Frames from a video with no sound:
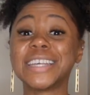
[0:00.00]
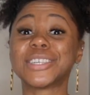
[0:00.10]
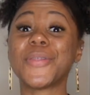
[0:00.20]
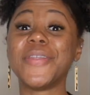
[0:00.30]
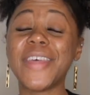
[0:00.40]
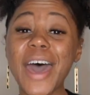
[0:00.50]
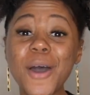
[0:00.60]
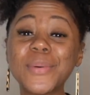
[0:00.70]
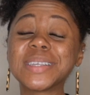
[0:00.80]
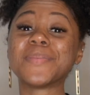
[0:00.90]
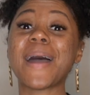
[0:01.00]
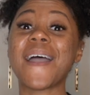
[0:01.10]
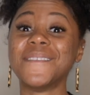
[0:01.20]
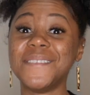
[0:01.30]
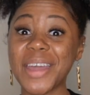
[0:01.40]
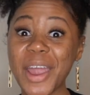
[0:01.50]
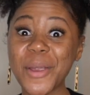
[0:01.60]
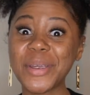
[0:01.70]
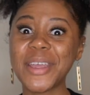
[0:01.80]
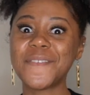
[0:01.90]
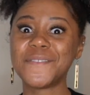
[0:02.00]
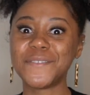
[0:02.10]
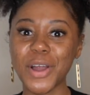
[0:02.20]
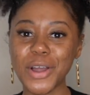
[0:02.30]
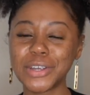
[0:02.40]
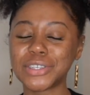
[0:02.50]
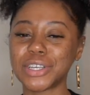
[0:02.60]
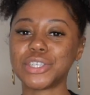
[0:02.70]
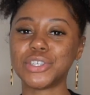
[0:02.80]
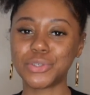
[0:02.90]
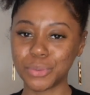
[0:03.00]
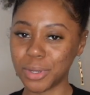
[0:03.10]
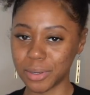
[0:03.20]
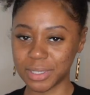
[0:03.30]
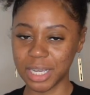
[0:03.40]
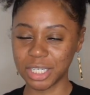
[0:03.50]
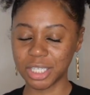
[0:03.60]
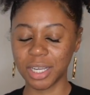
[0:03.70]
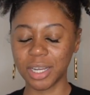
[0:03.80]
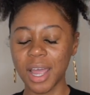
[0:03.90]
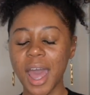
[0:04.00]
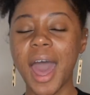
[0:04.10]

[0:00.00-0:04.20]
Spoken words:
So that was my very first studio session.